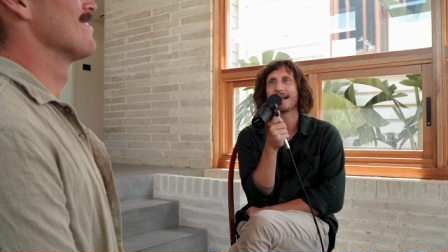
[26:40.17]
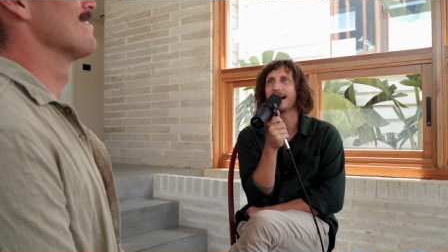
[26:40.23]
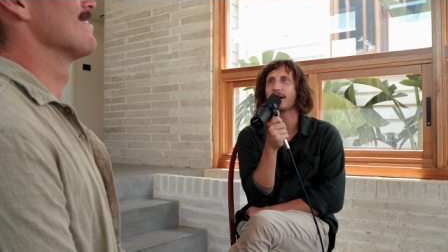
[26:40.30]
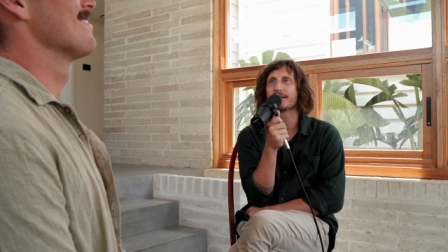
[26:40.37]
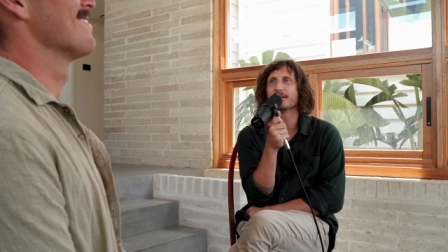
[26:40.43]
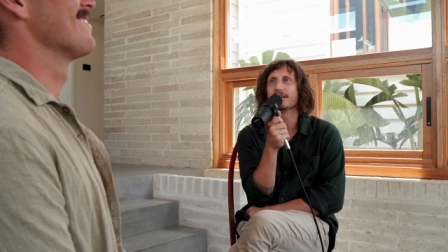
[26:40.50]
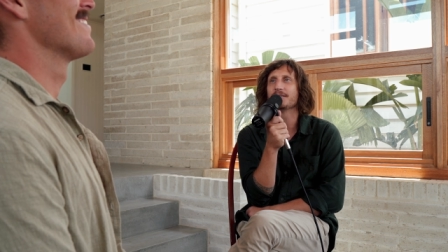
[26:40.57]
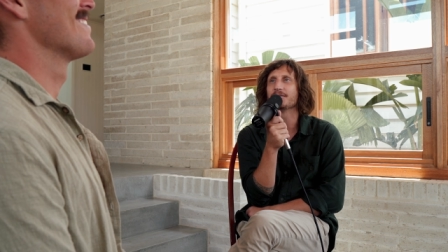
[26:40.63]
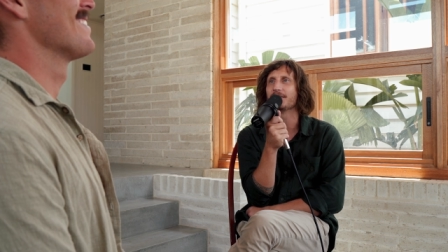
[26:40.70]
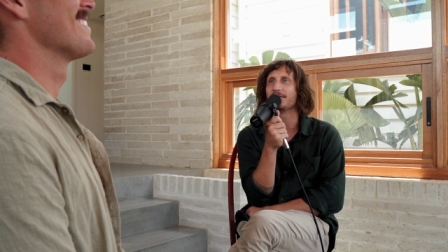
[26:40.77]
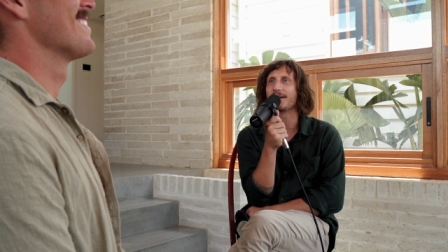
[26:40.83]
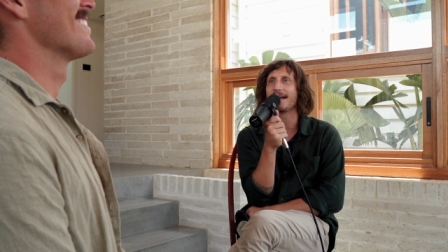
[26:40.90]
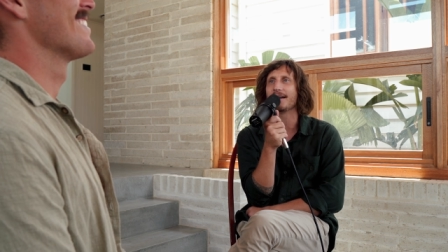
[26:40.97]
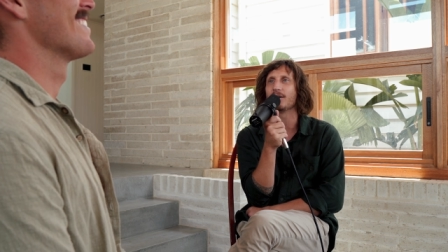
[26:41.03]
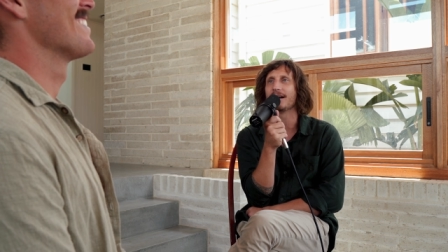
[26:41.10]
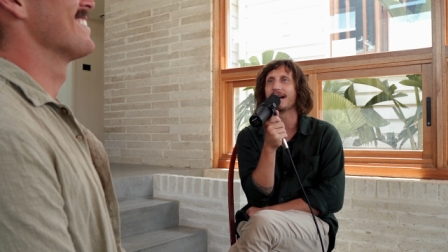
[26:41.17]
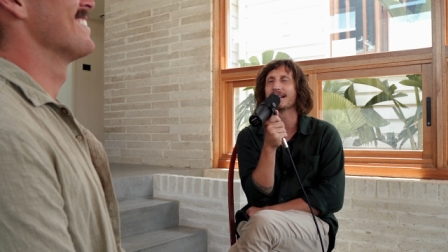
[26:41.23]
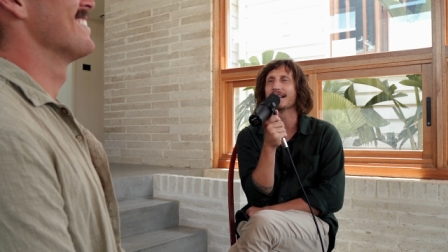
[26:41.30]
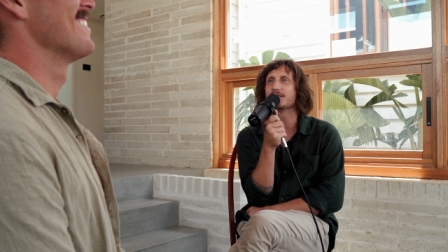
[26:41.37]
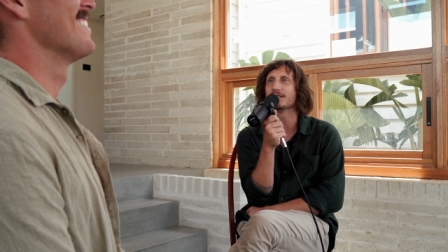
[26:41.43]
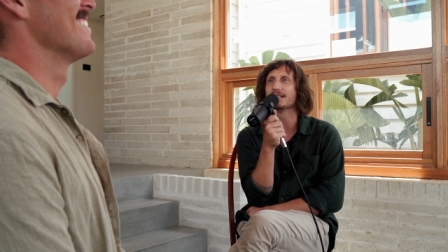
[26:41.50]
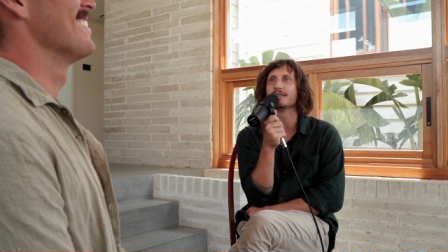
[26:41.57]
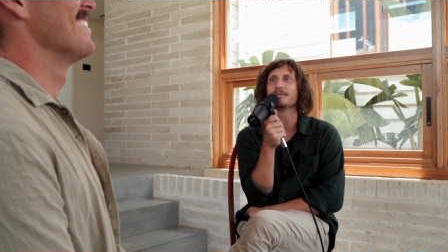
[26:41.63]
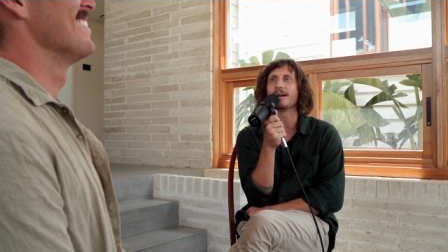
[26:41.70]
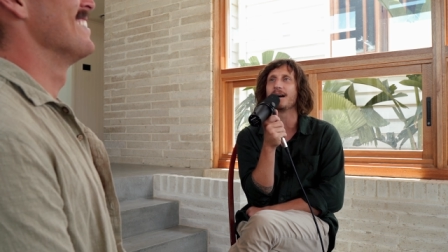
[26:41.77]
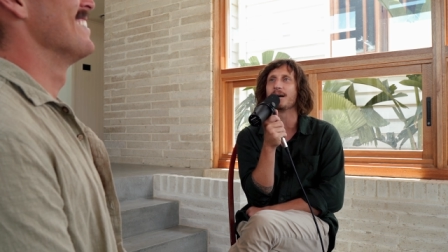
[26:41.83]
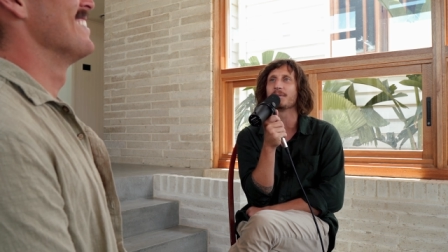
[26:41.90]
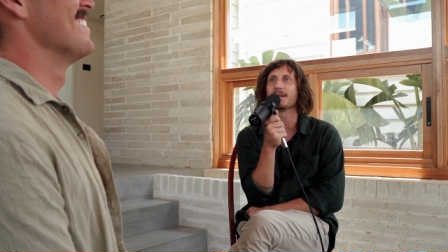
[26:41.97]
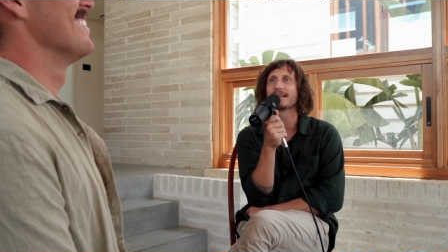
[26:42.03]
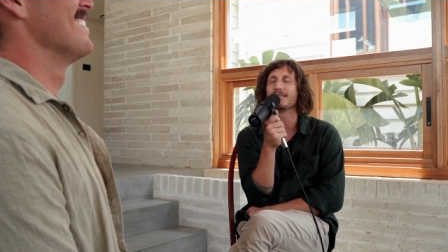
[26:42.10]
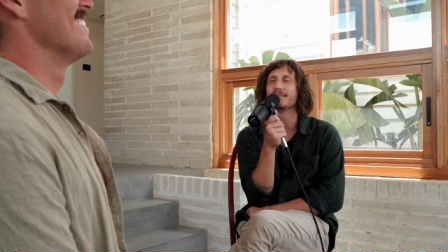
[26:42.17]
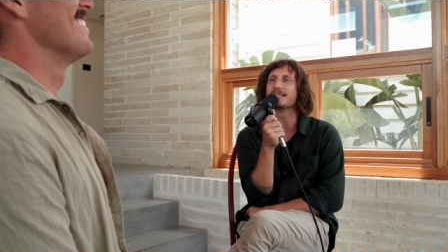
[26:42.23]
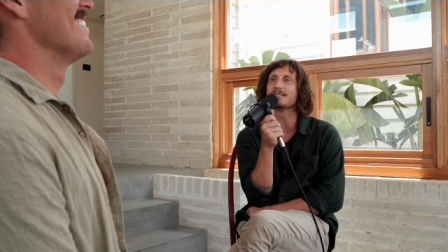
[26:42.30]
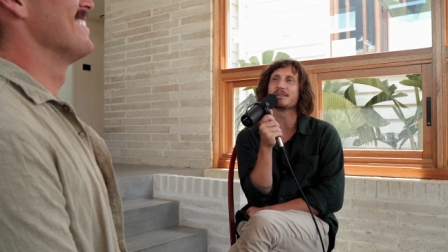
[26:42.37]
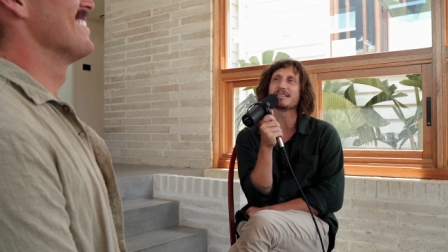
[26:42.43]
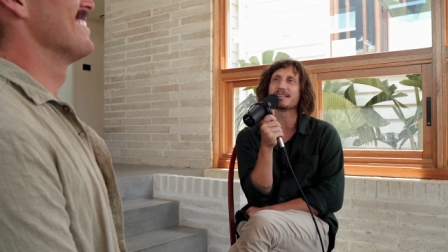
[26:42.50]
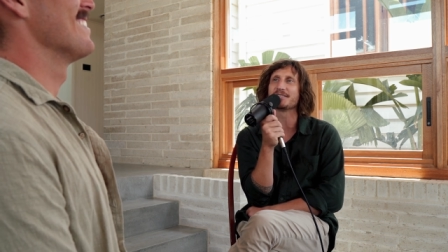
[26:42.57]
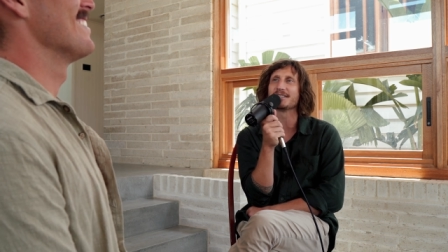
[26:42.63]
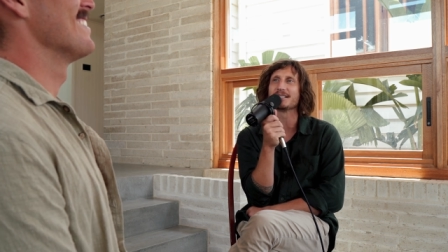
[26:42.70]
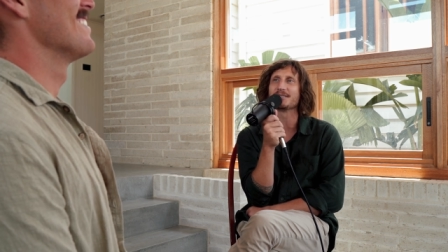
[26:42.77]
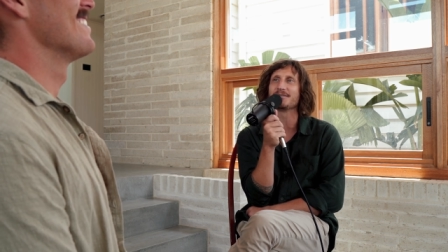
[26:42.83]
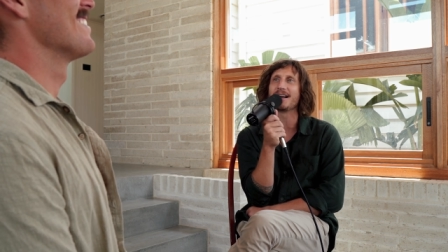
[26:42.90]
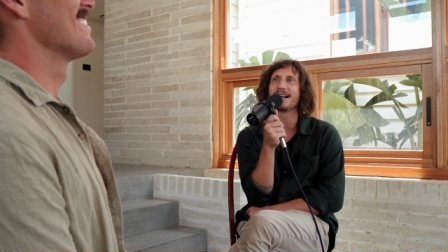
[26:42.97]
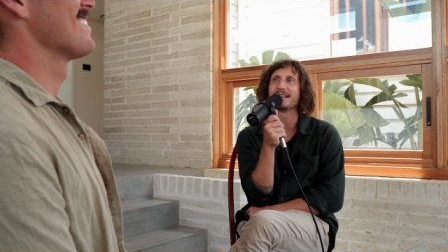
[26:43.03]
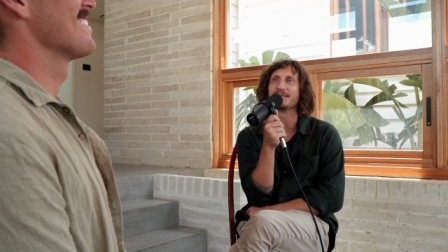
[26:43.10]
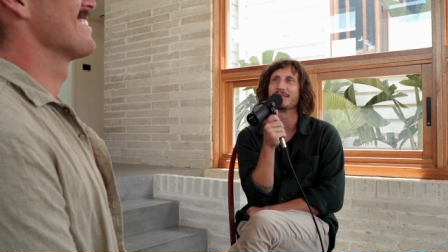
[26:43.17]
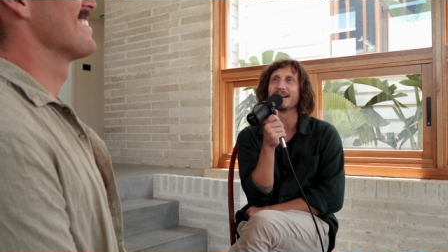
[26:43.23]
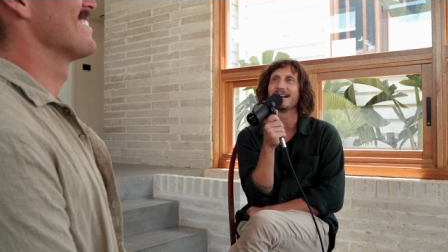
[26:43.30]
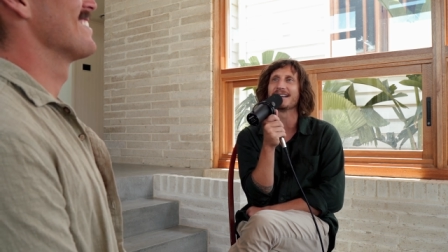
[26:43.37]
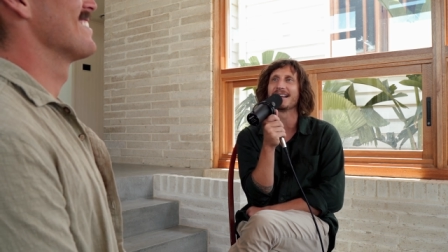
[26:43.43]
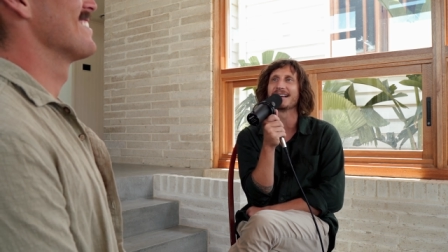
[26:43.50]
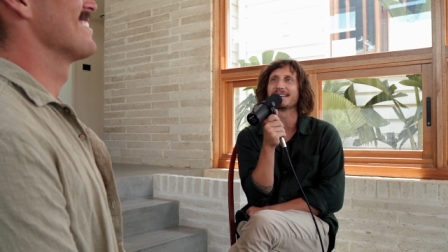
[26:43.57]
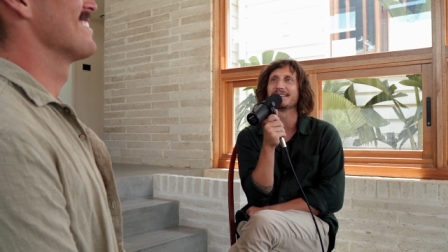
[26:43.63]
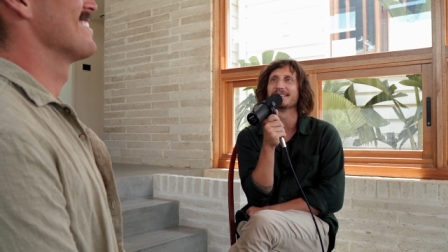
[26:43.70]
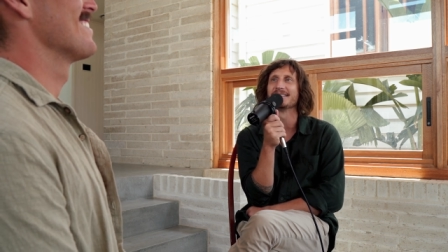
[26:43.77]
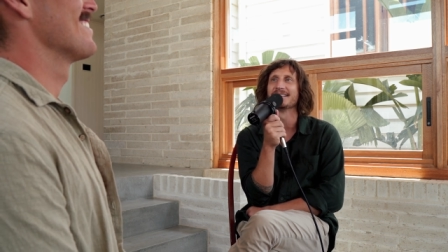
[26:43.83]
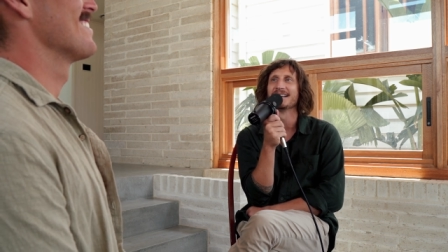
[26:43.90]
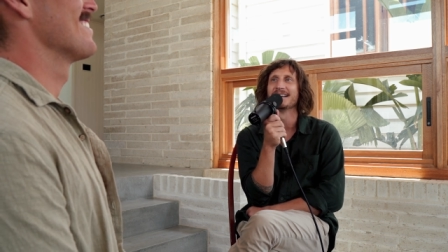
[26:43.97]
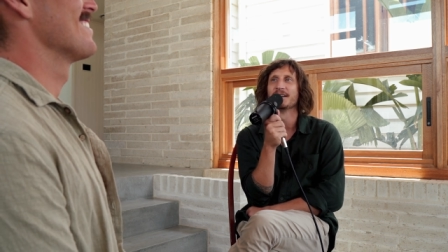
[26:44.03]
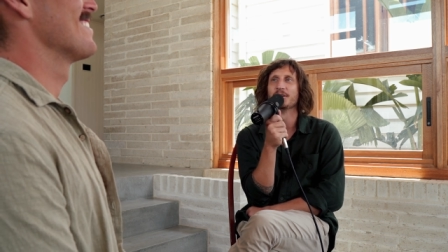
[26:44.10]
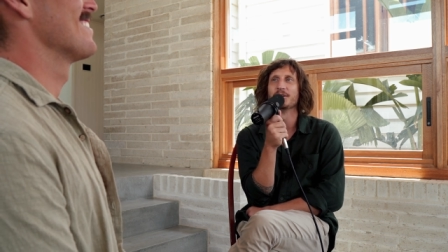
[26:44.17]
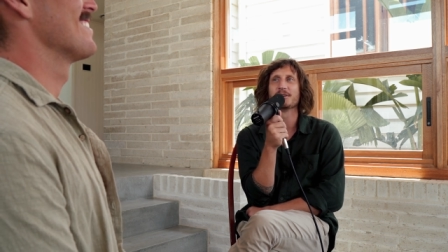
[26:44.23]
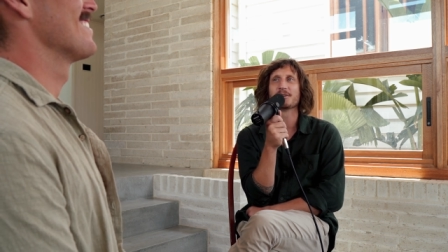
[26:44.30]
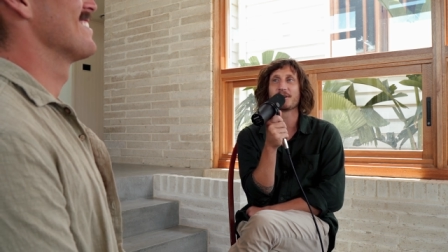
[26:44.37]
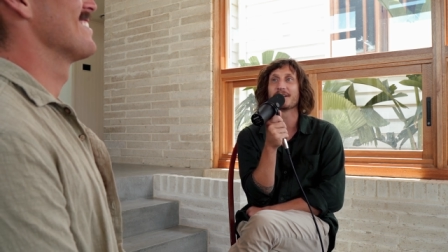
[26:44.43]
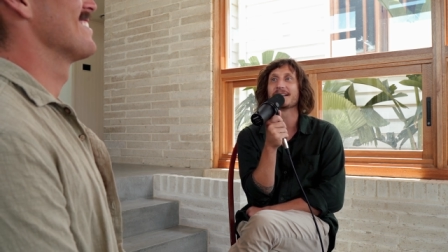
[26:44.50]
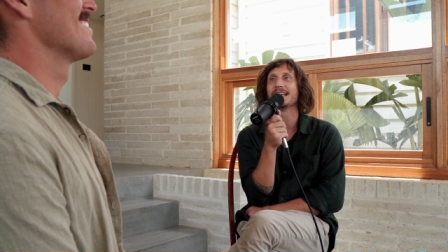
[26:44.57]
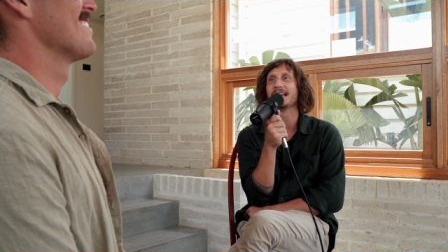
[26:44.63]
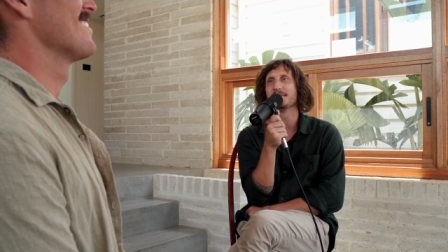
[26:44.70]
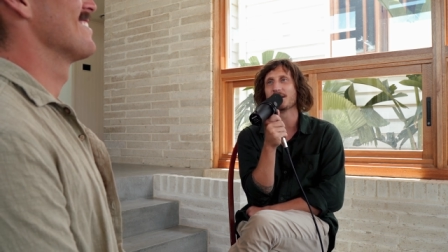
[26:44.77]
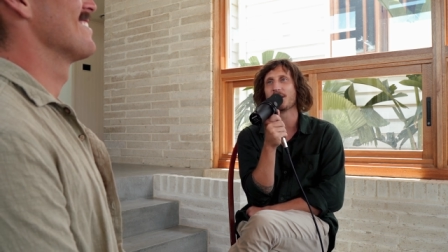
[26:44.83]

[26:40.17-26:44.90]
how can you even fail unless you give up? Like there is no such thing as failure, right? Like you you're gonna keep